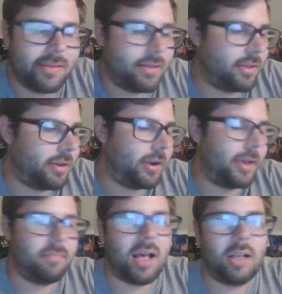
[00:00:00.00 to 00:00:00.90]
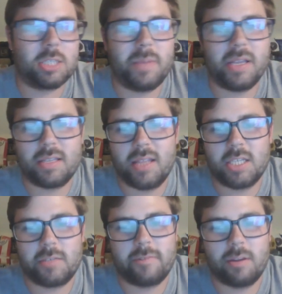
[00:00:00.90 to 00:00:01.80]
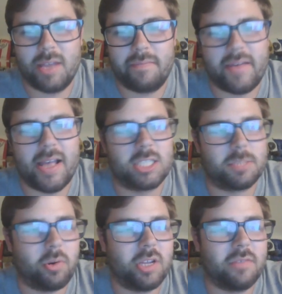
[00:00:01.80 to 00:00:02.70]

All right. I'll speak to this from a fan's point of